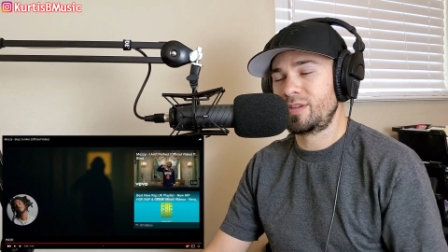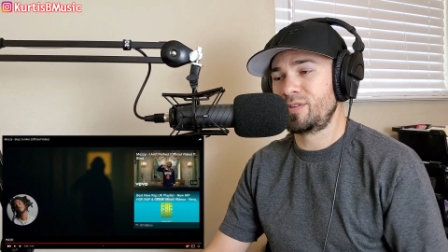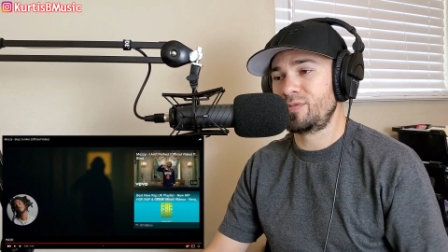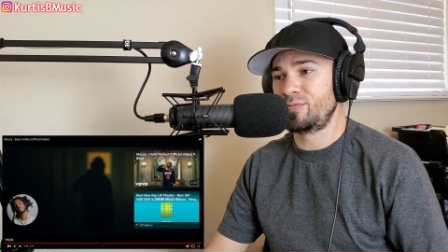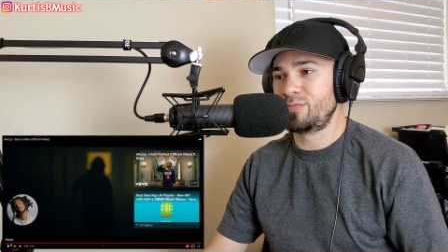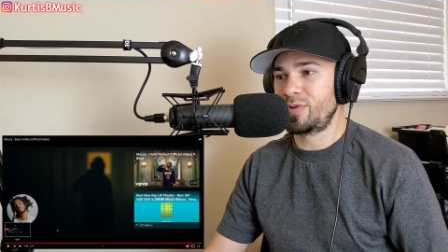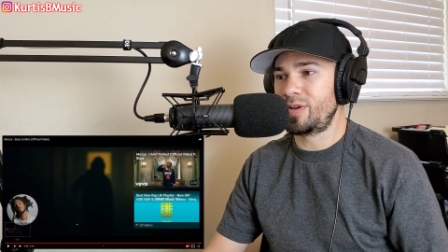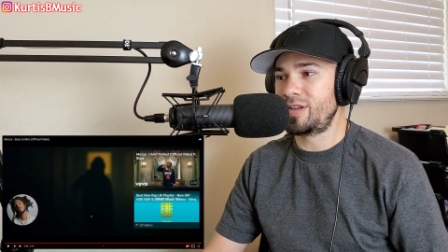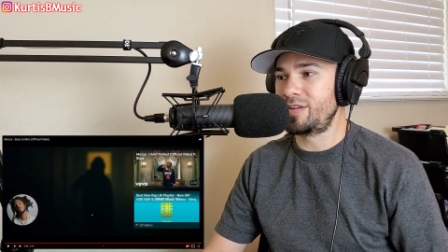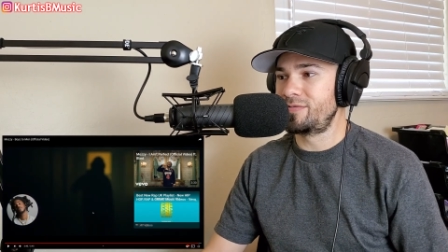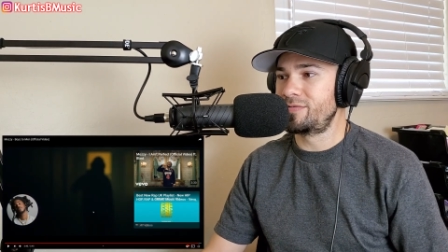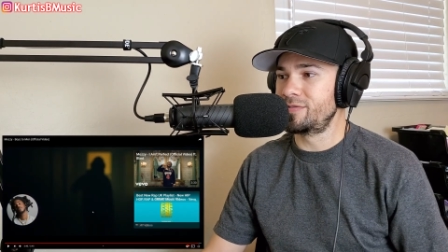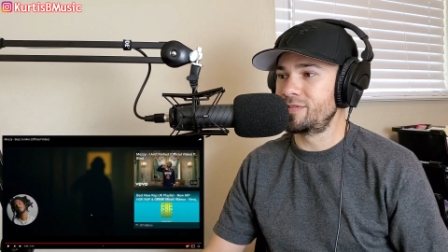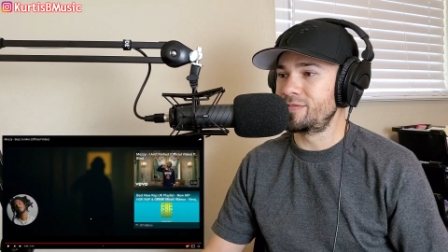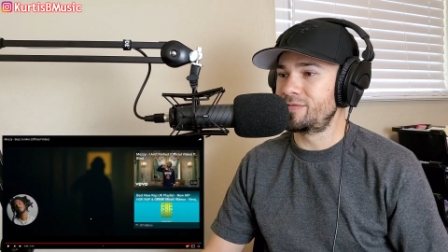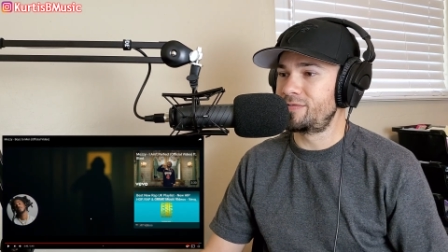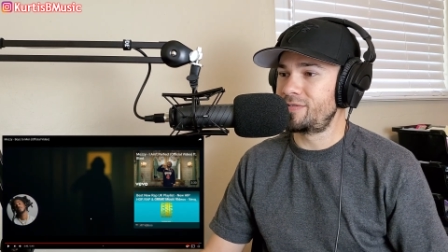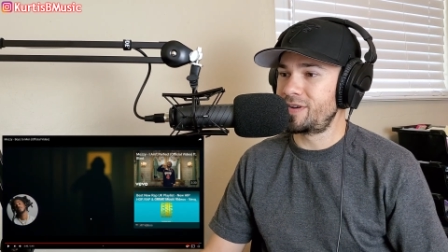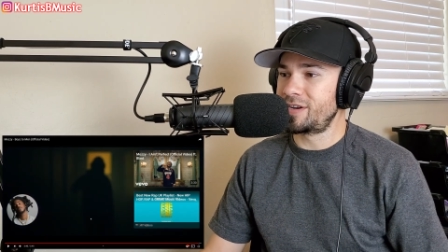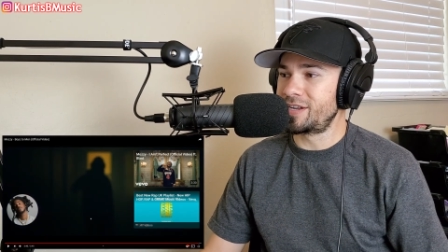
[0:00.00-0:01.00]
ready for the
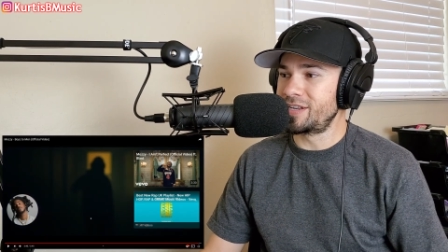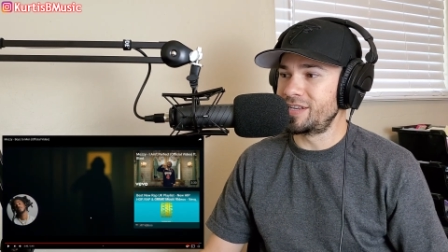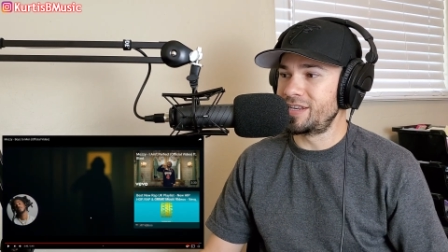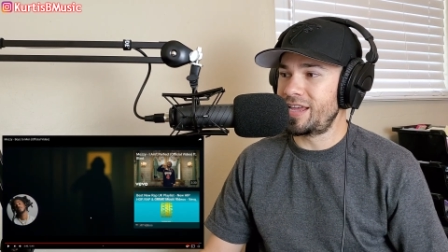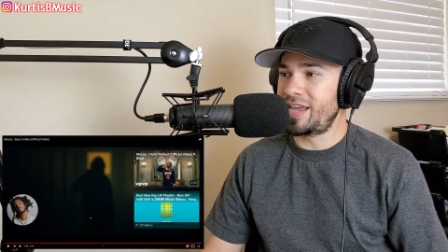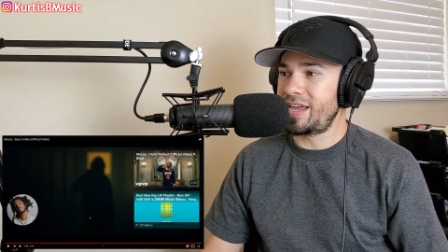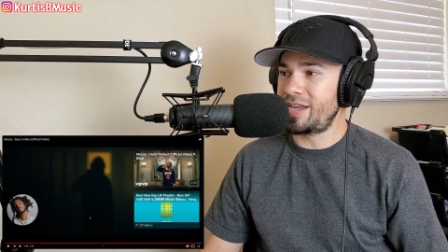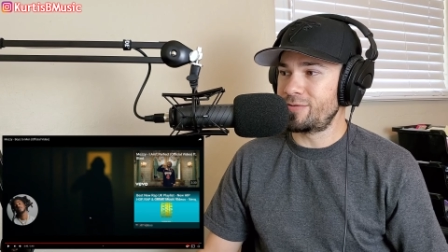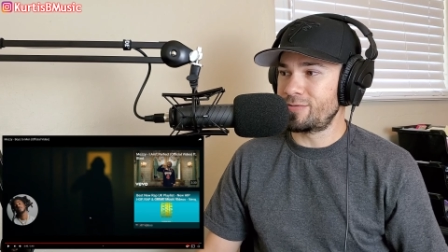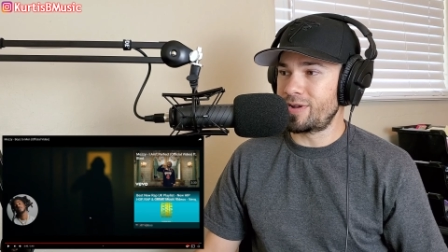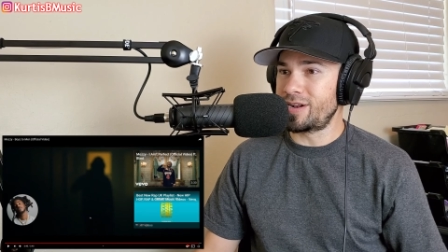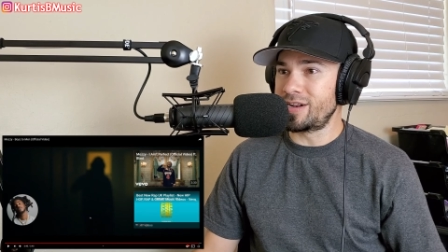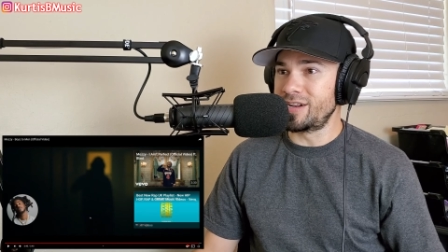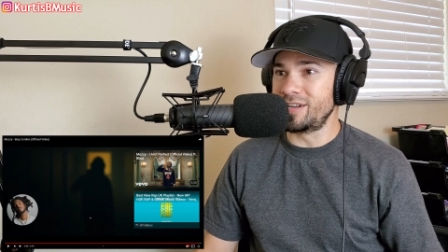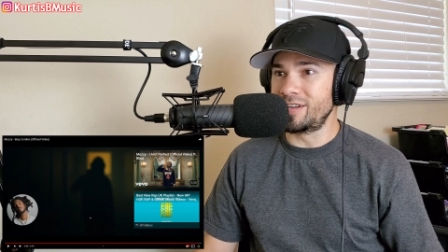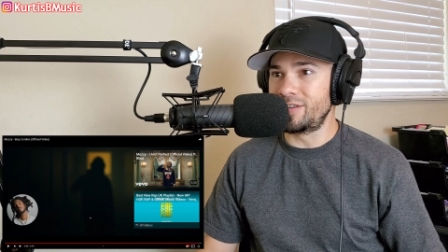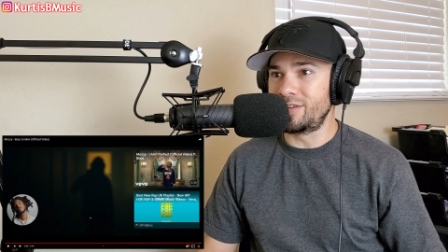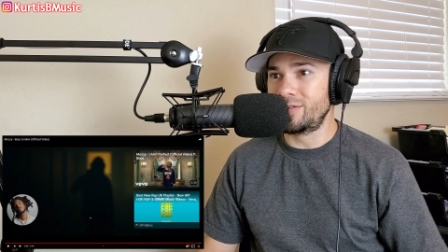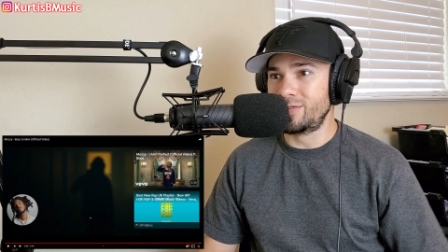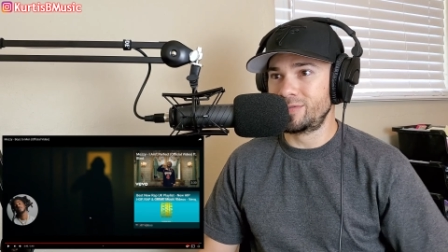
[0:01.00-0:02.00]
fucking day, ready to
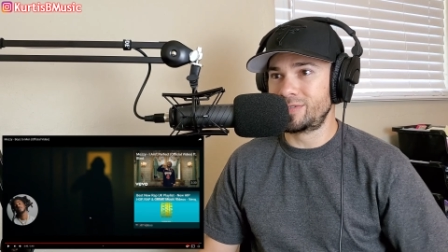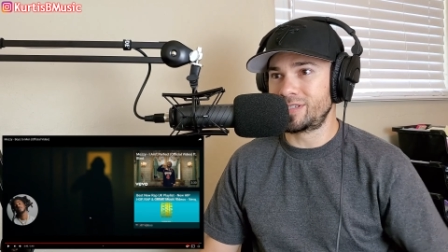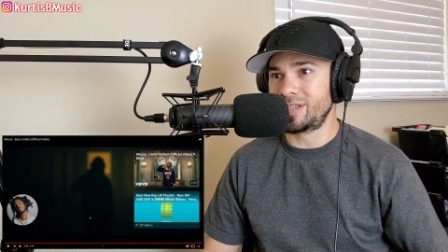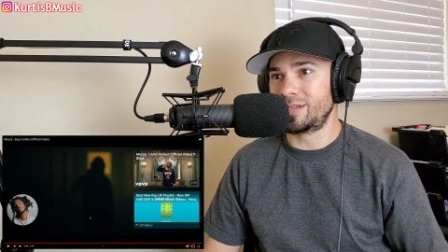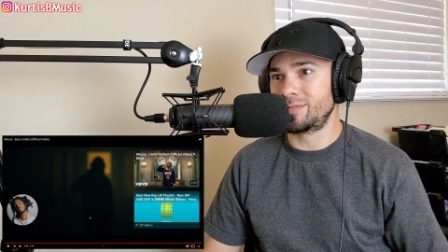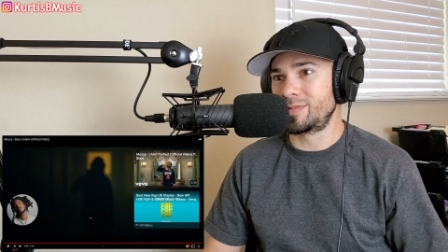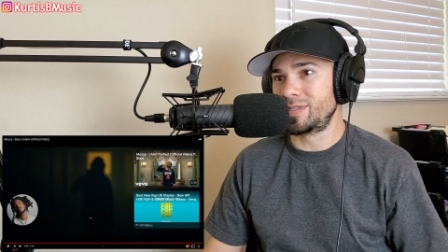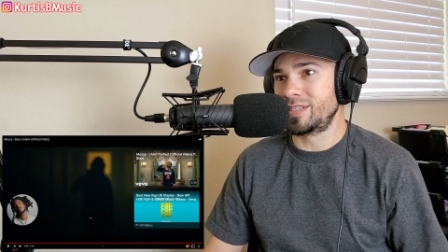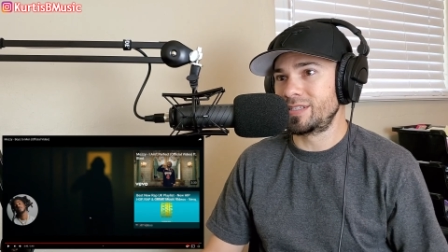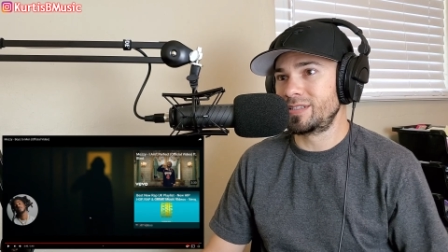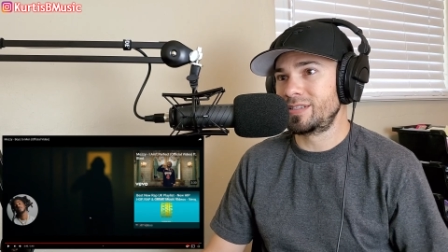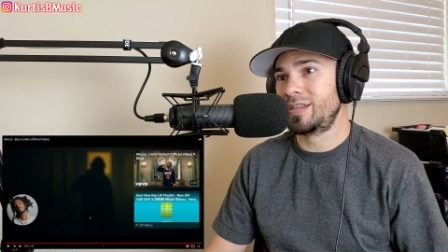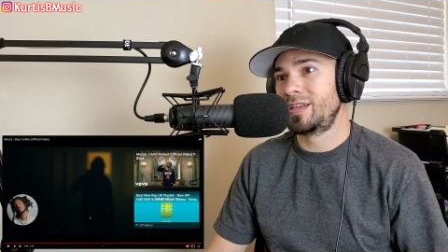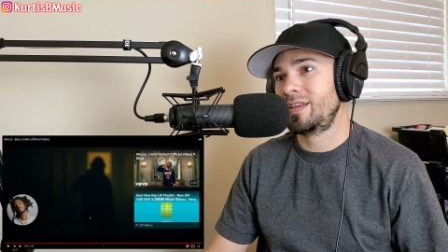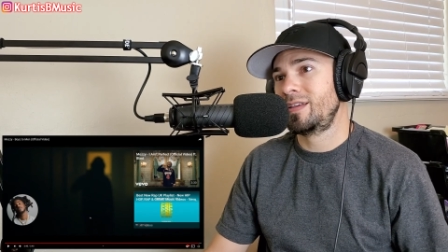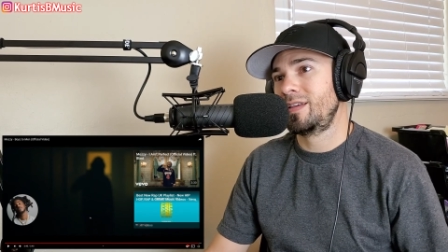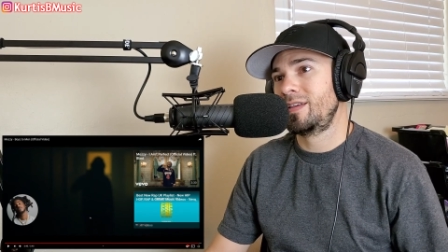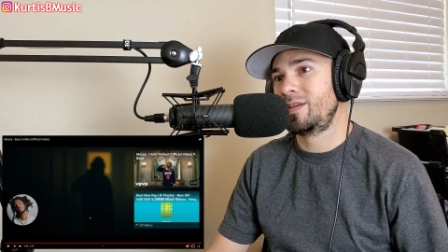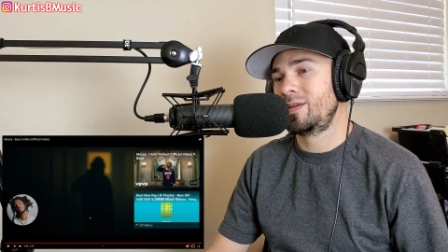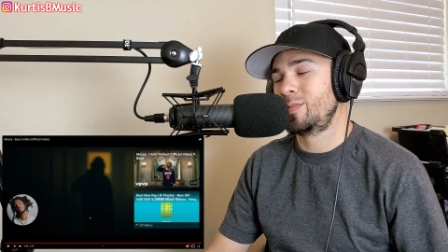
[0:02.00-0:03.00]
do something,
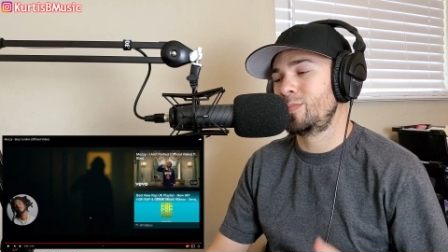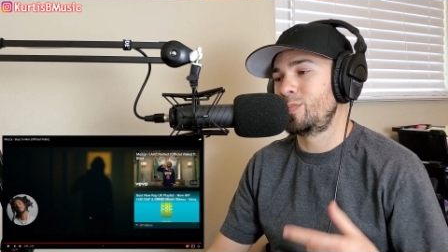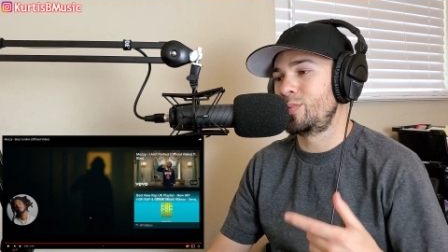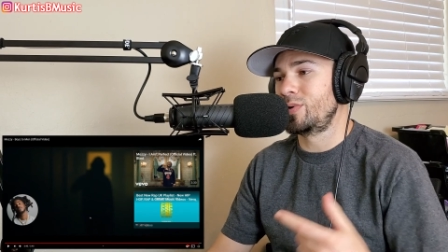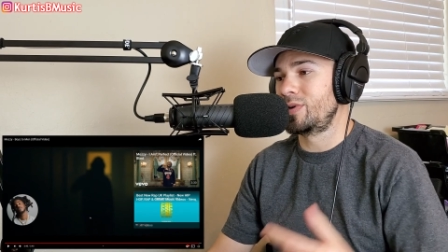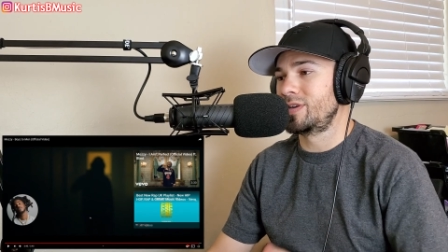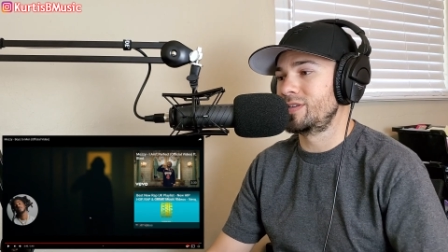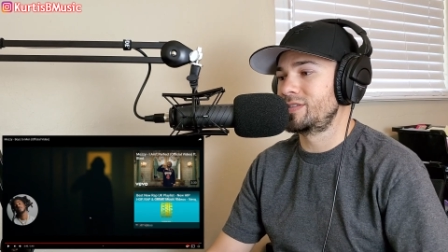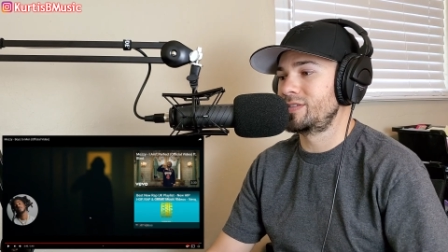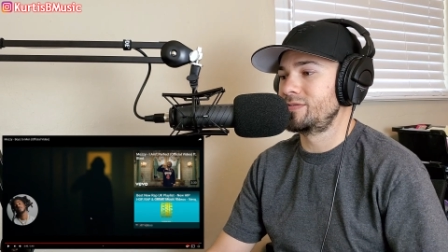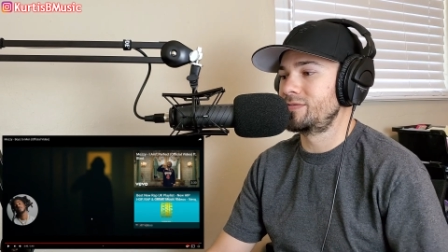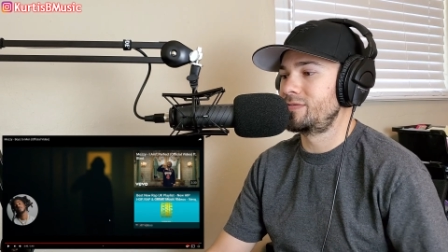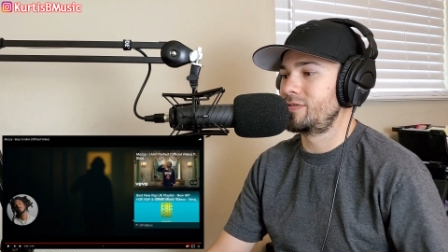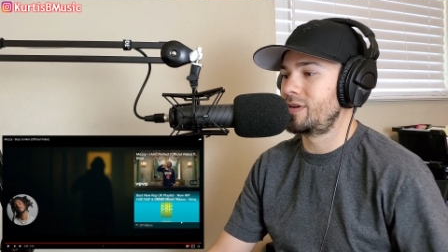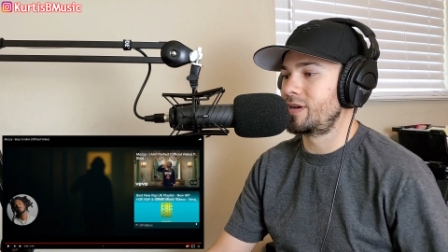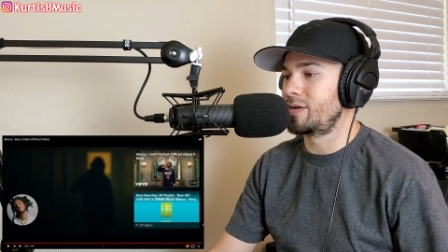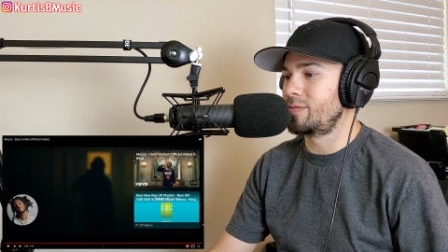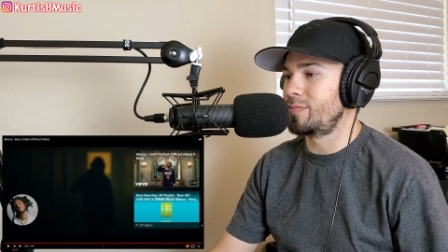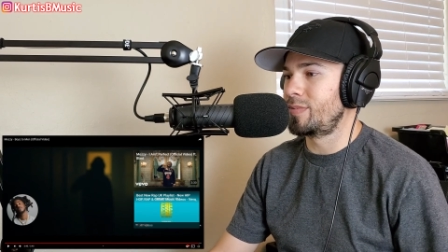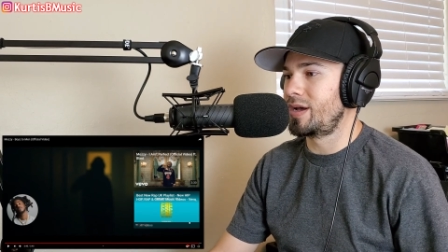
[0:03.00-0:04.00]
put on some
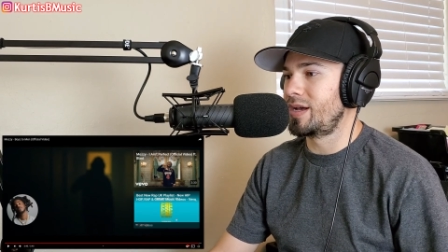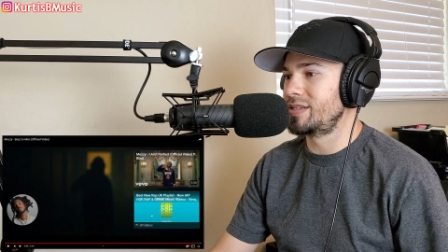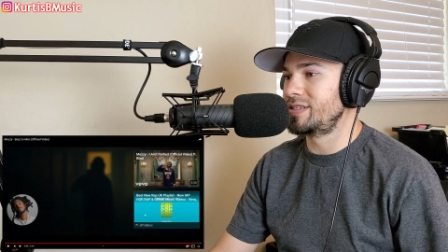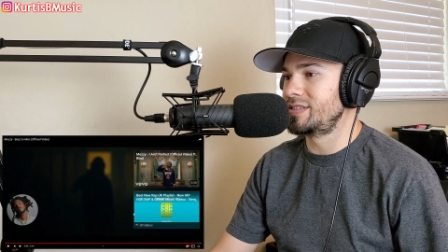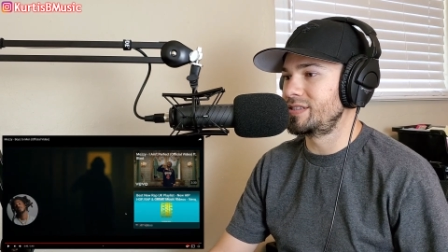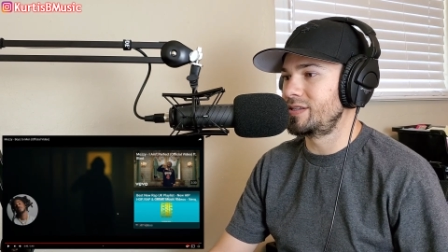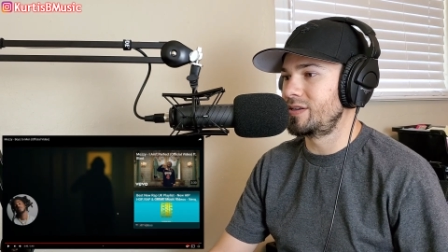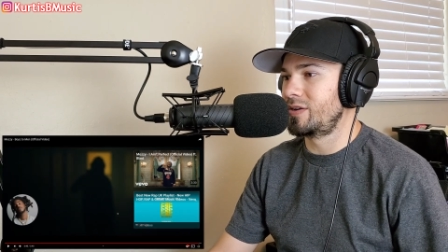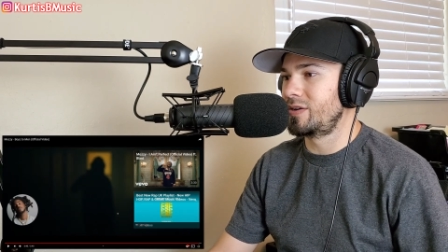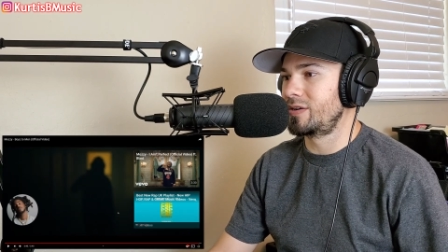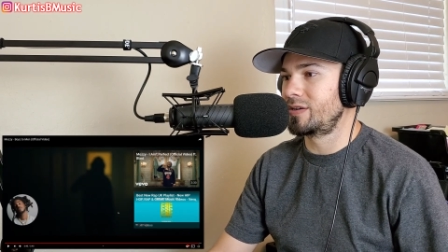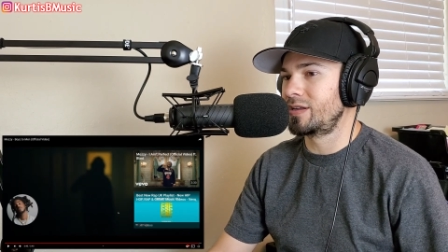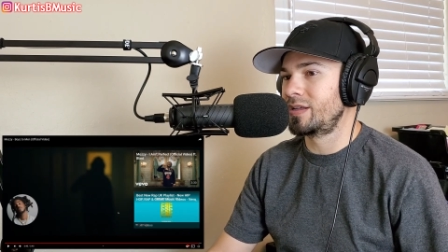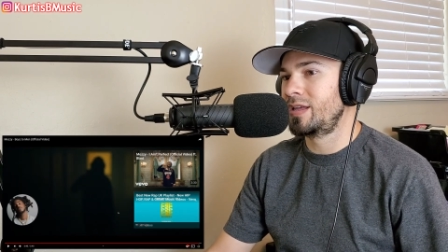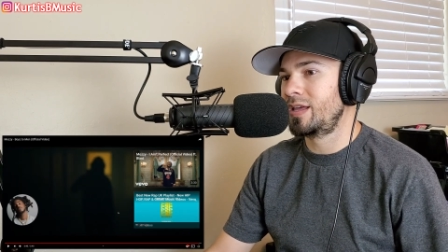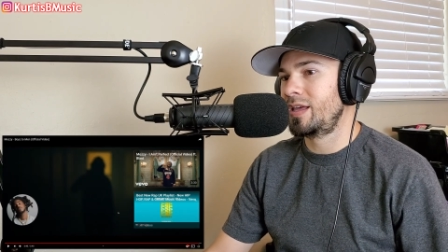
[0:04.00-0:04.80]
fucking Mozzy, dog.